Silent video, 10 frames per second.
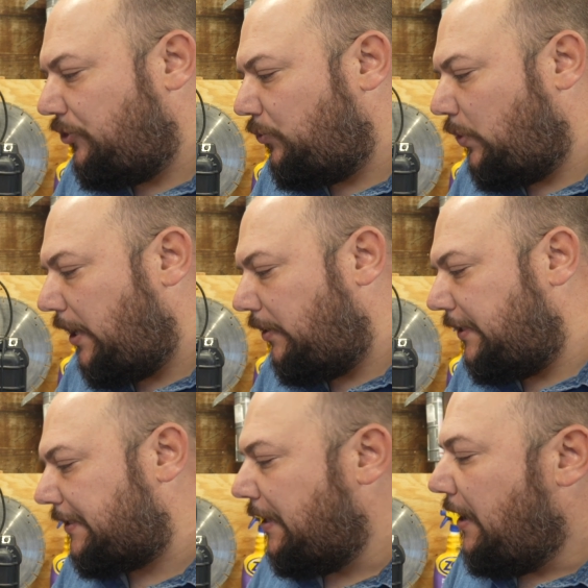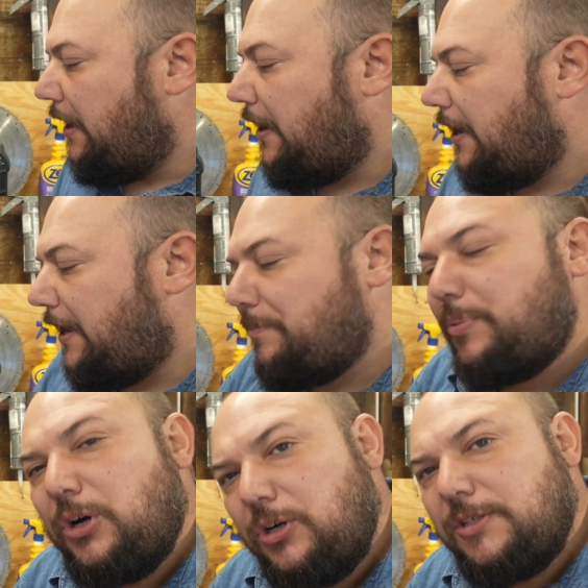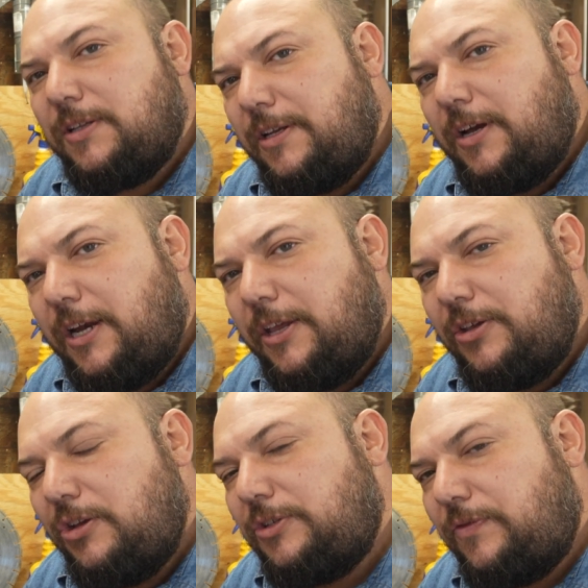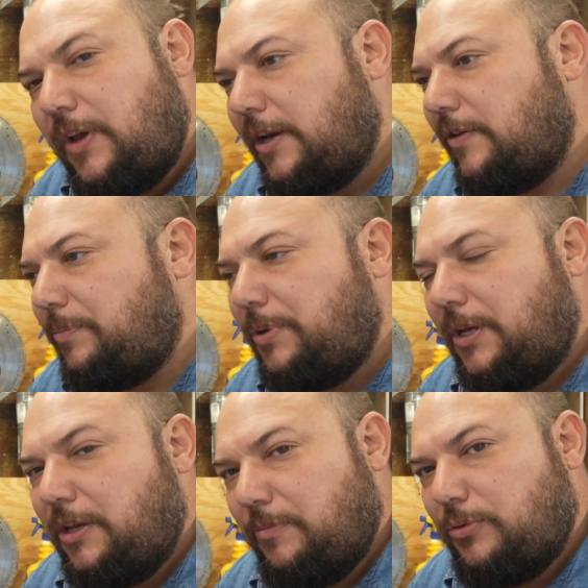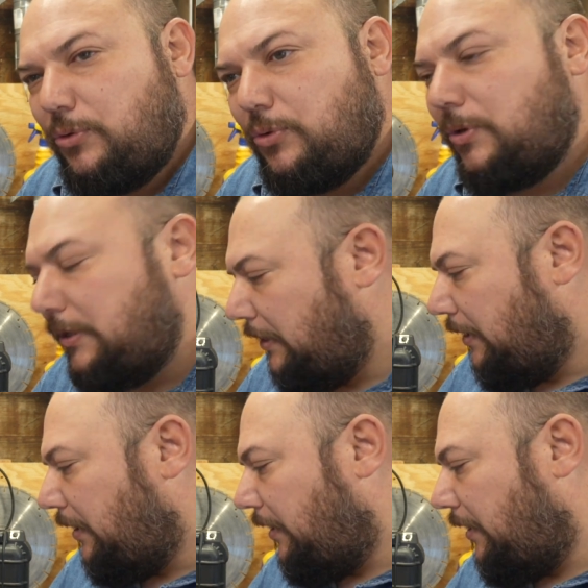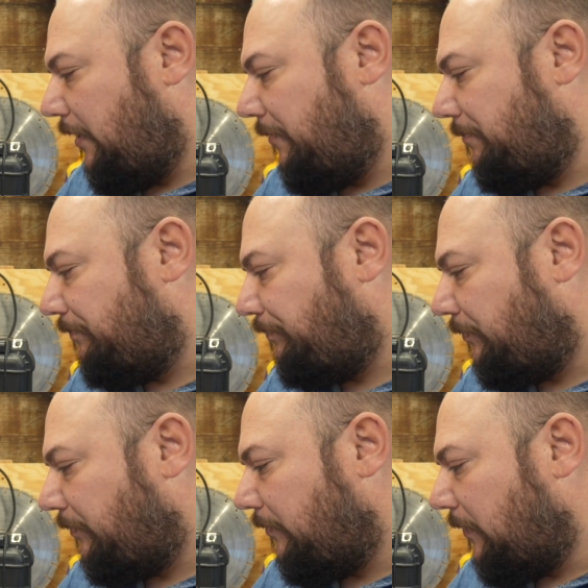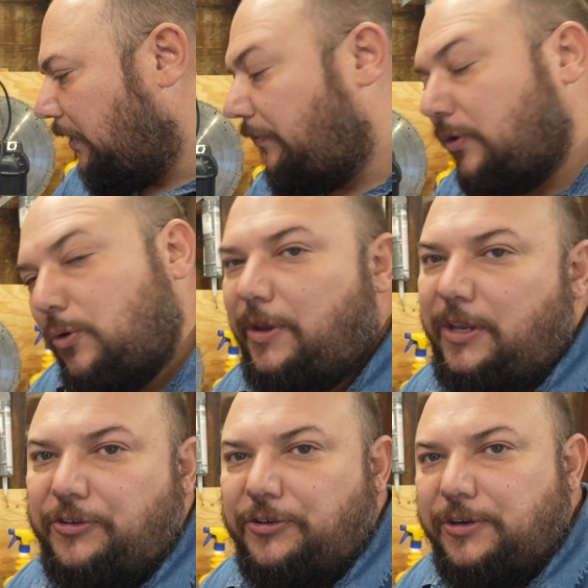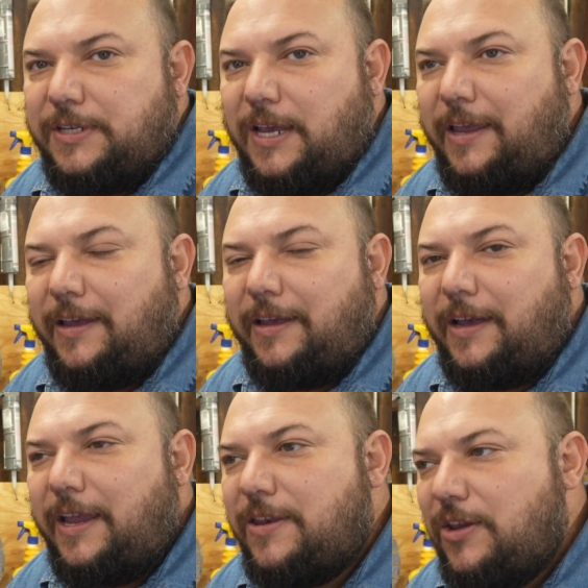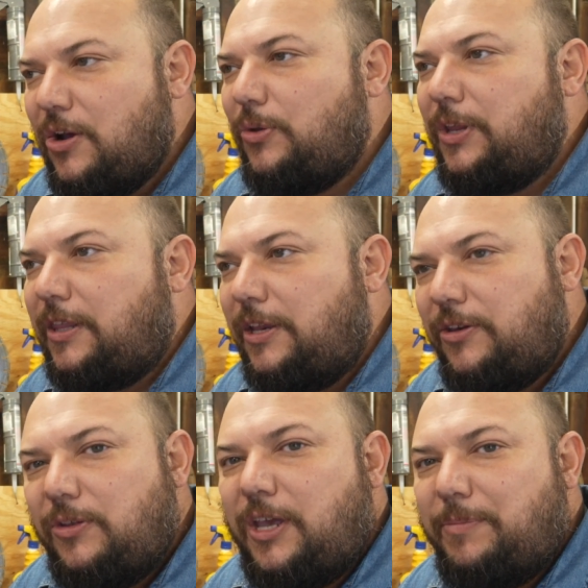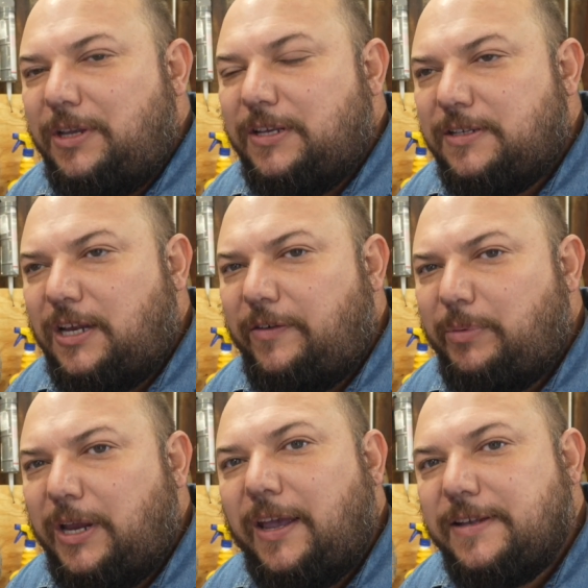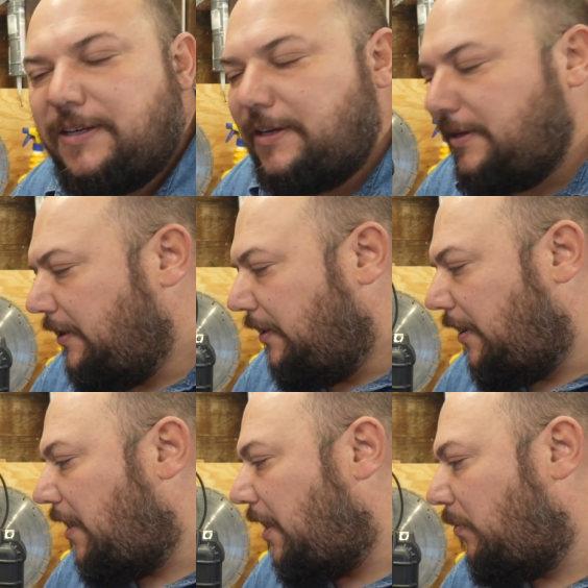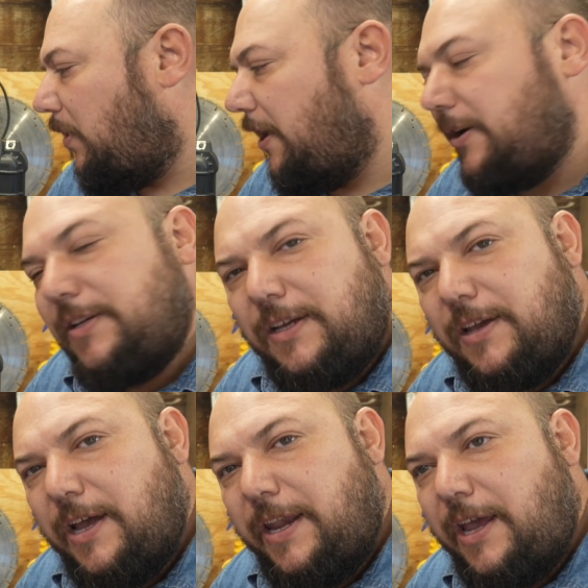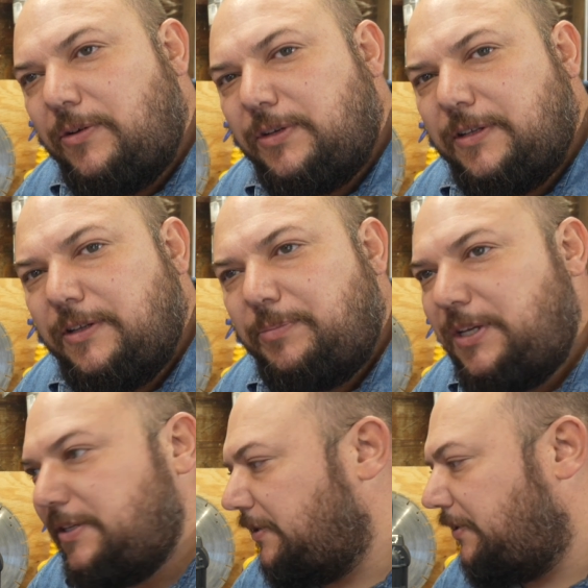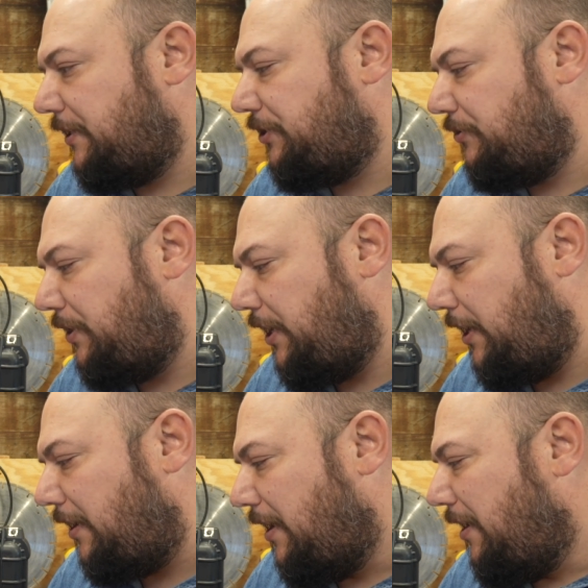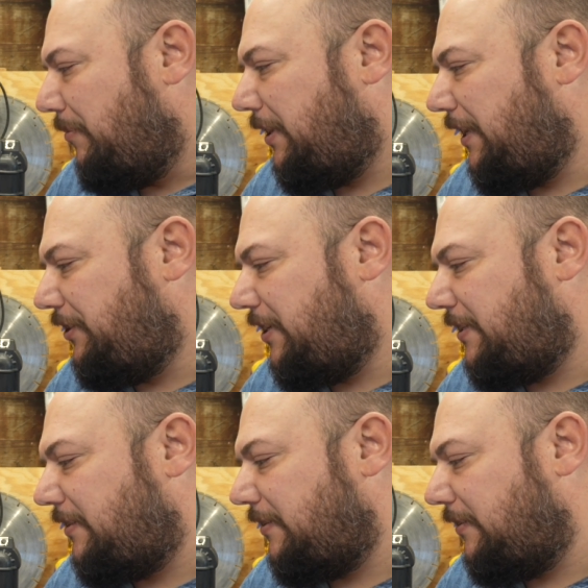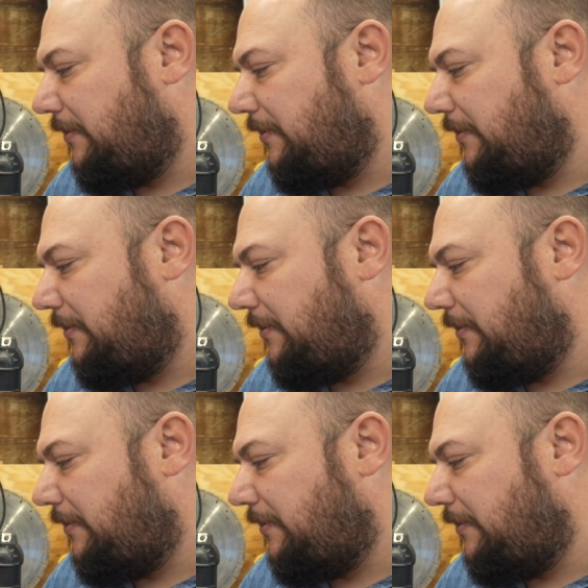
as well, is I'm personally not a huge fan of the pick and pull foam inserts. I know that they do that because not everybody has a hot wire to cut out the pieces that you need, but they just,